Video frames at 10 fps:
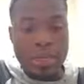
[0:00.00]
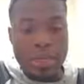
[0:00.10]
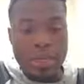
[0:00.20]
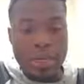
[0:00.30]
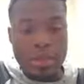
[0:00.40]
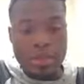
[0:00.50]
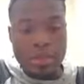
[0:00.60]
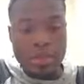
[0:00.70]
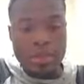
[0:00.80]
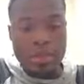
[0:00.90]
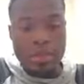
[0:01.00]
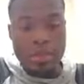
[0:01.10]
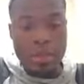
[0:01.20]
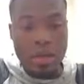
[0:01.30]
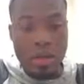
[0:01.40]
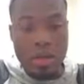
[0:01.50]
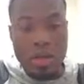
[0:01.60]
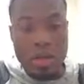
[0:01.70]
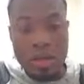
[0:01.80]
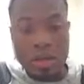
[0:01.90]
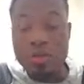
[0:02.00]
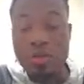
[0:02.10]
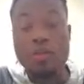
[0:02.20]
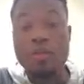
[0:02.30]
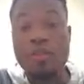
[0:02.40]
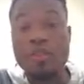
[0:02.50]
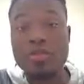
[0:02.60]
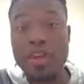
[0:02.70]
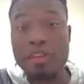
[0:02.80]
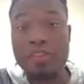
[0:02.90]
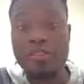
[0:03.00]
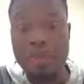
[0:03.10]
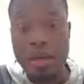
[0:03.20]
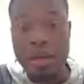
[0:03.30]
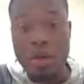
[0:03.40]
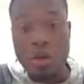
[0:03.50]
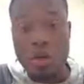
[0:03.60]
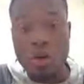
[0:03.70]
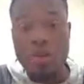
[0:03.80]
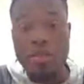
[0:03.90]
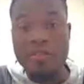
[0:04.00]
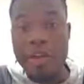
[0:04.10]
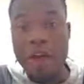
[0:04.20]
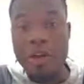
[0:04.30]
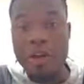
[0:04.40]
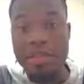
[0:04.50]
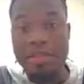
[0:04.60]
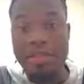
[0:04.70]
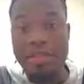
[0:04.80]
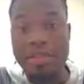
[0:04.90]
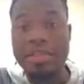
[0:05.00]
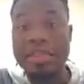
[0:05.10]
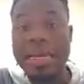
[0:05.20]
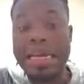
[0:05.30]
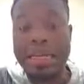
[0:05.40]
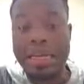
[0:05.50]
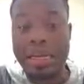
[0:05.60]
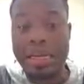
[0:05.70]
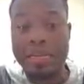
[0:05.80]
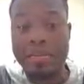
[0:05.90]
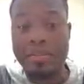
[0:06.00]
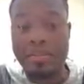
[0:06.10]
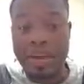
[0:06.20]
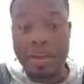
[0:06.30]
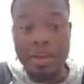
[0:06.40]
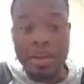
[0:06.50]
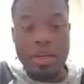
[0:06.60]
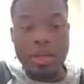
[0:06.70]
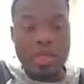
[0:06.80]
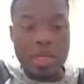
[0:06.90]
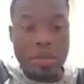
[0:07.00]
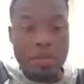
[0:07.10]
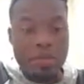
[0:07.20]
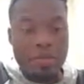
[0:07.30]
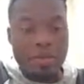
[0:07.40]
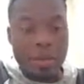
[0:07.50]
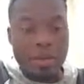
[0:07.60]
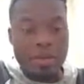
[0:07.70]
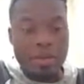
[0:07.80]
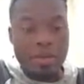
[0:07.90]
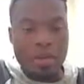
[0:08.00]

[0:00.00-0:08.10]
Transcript: index, so the first value of b will be the value that's inside of the second index of vec. So that will be 5.